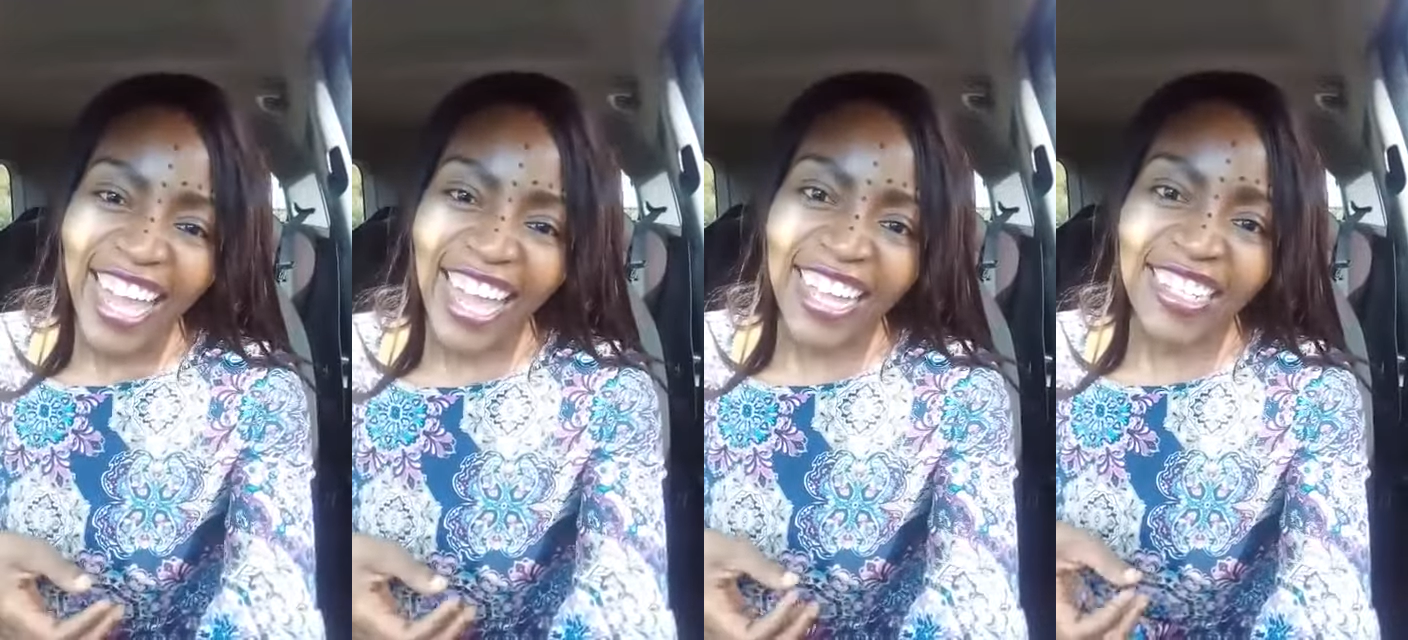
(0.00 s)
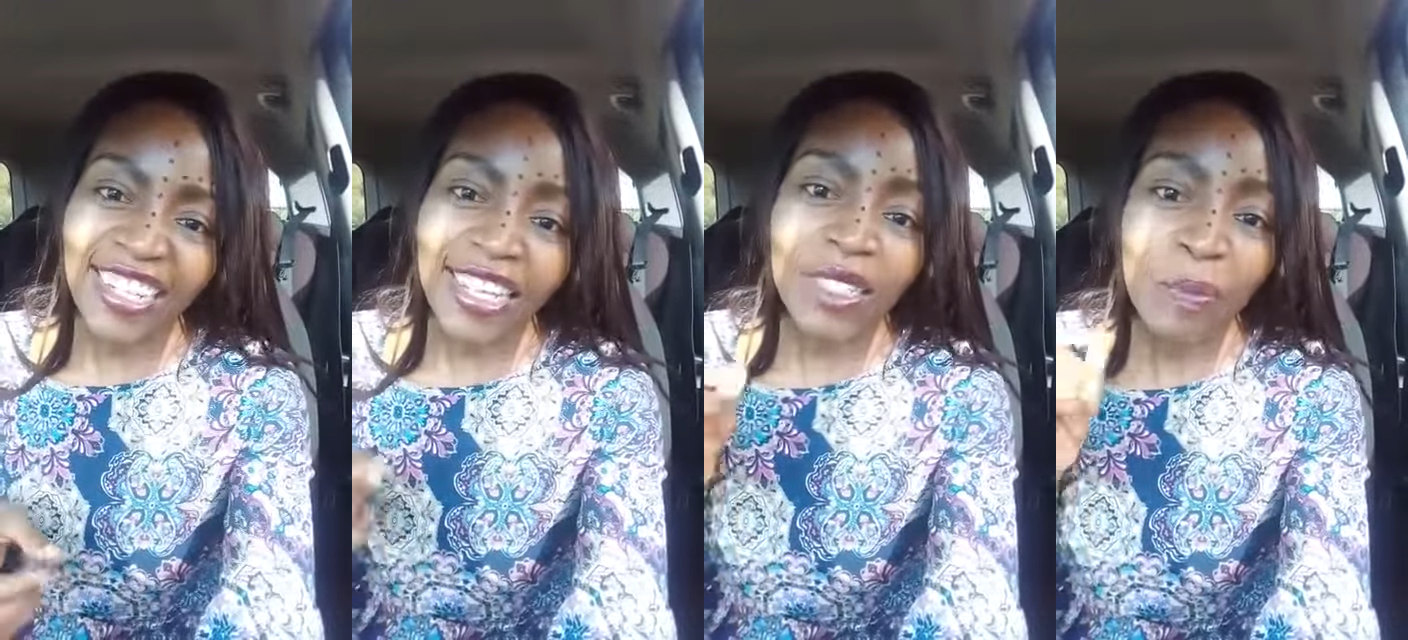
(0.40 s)

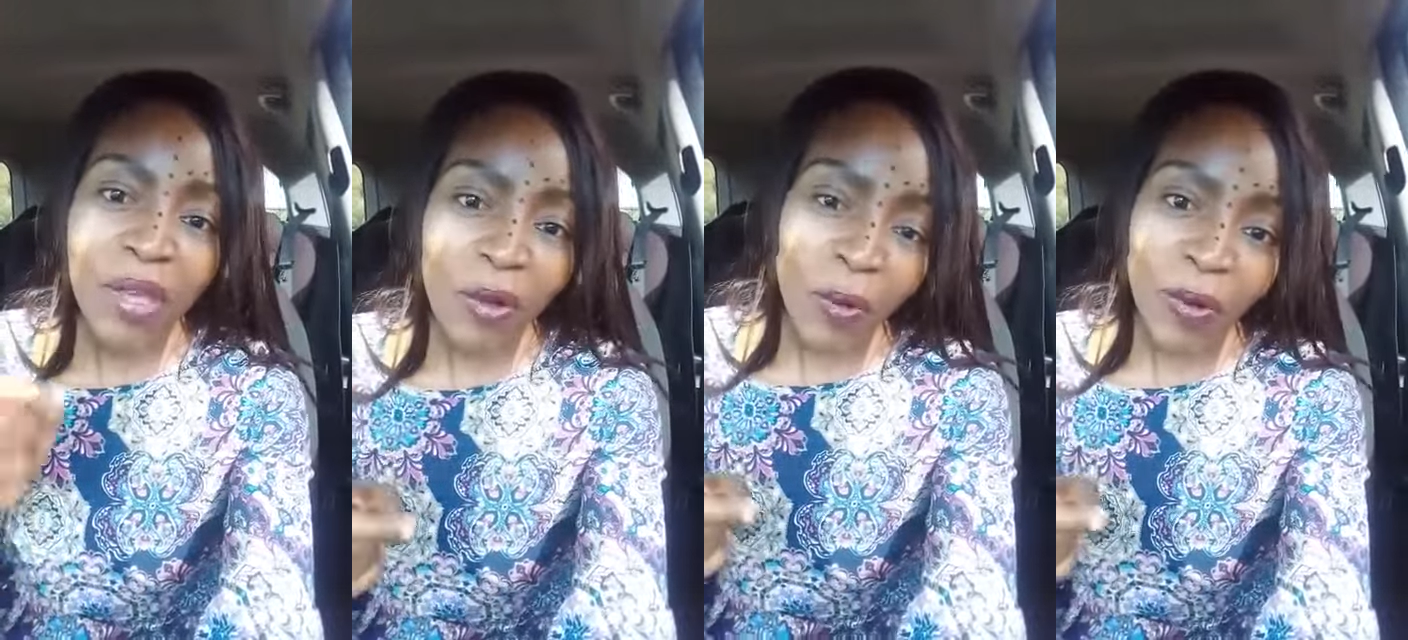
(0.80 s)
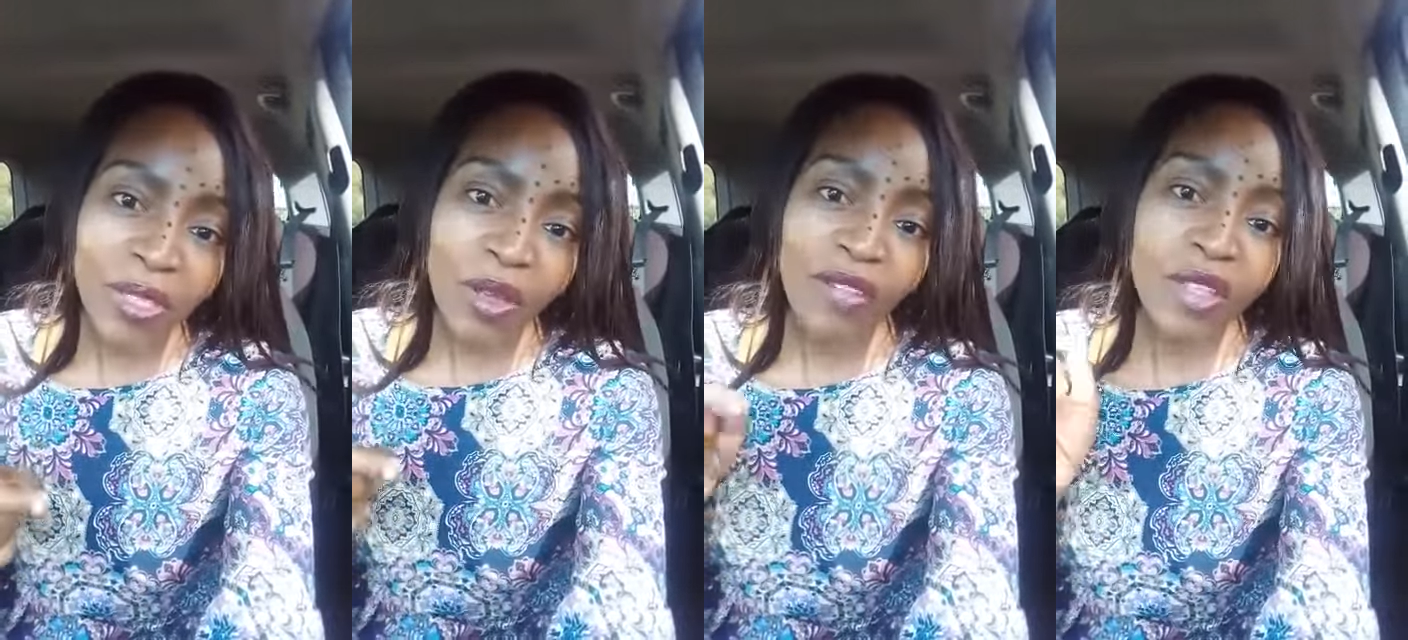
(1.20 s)
And it's
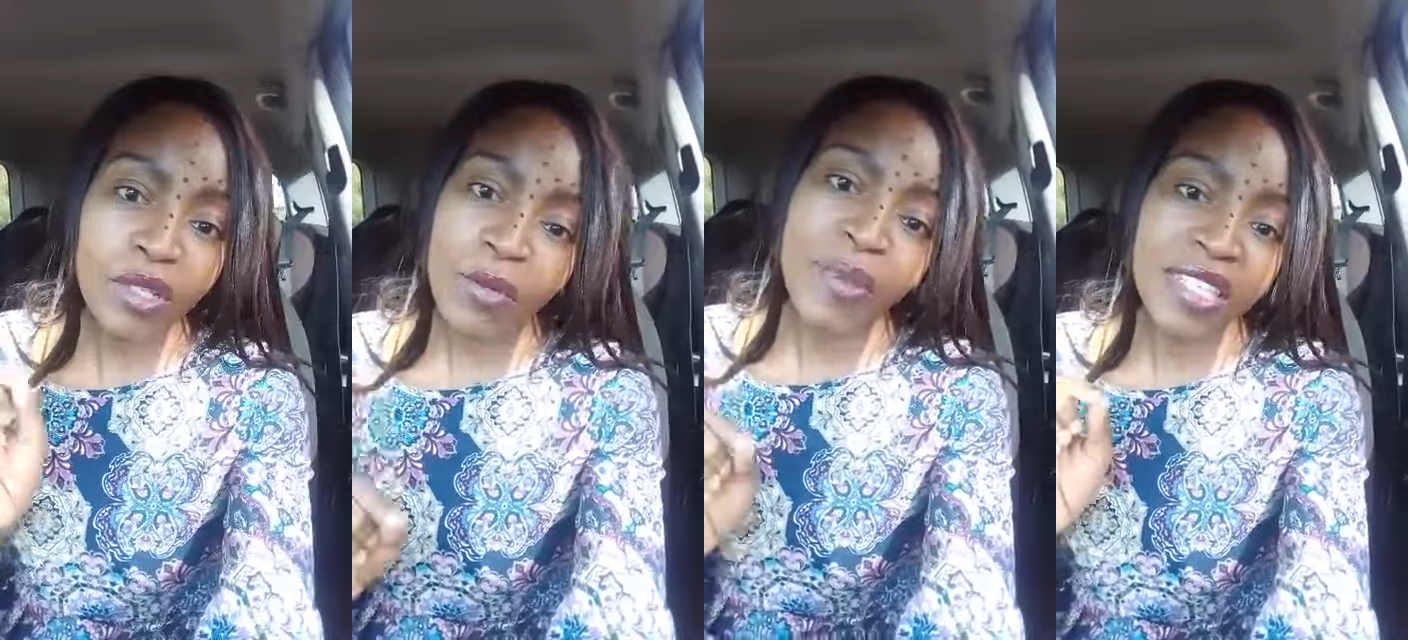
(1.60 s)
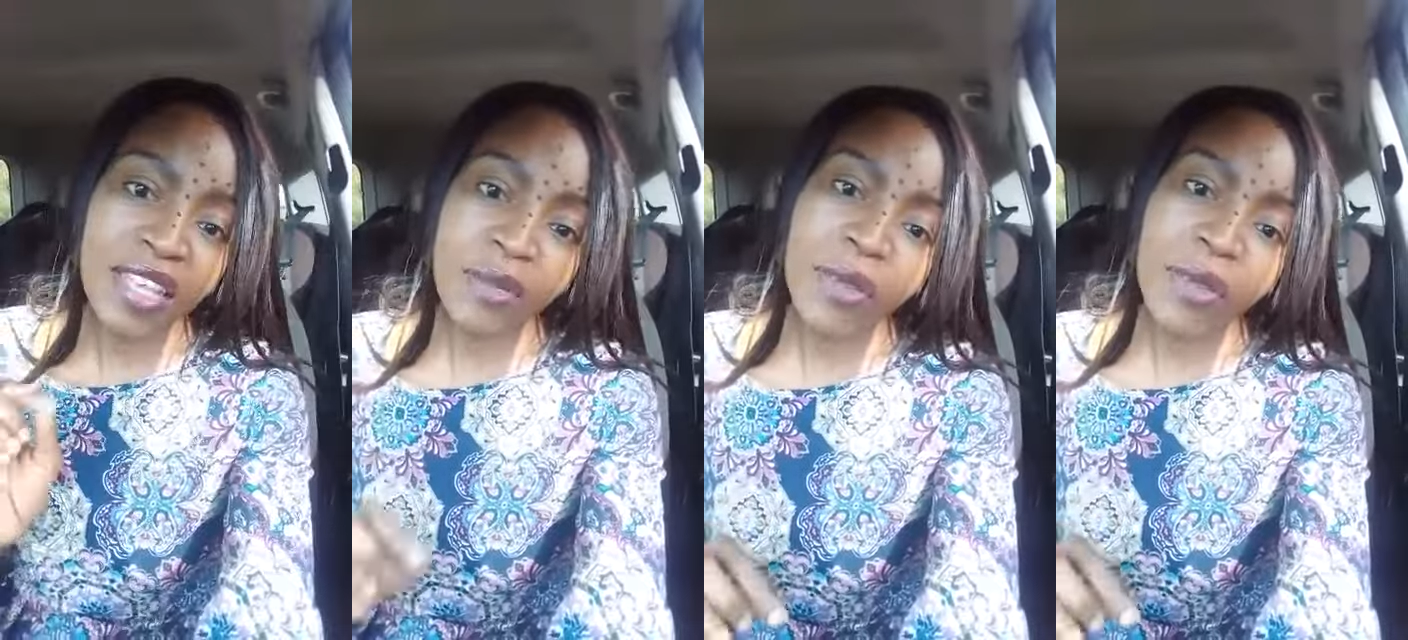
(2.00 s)
because of the topics that